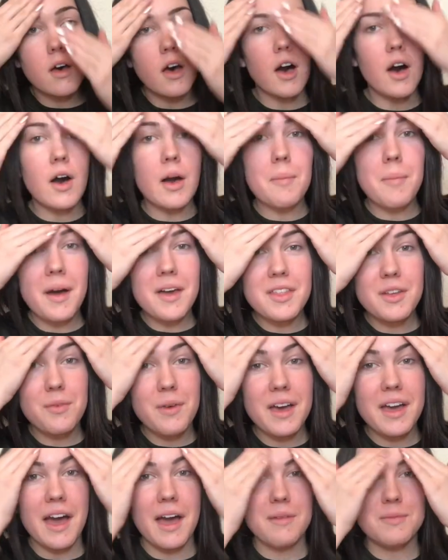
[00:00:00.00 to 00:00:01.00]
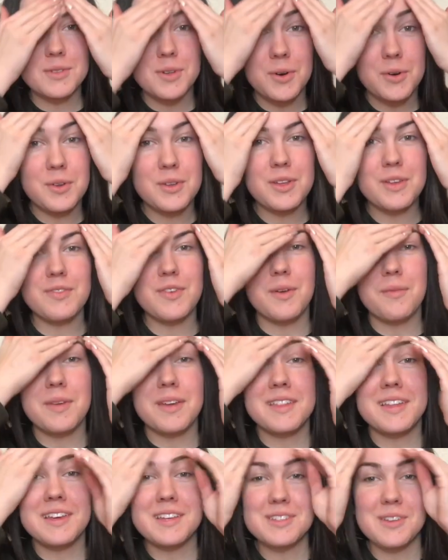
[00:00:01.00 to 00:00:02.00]
Oh, and by the way, I'm totally
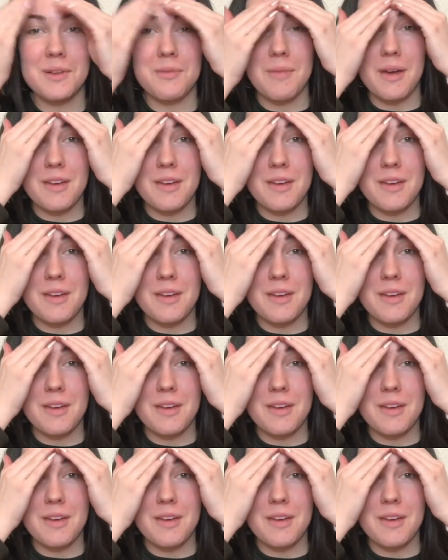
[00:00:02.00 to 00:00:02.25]
filming this on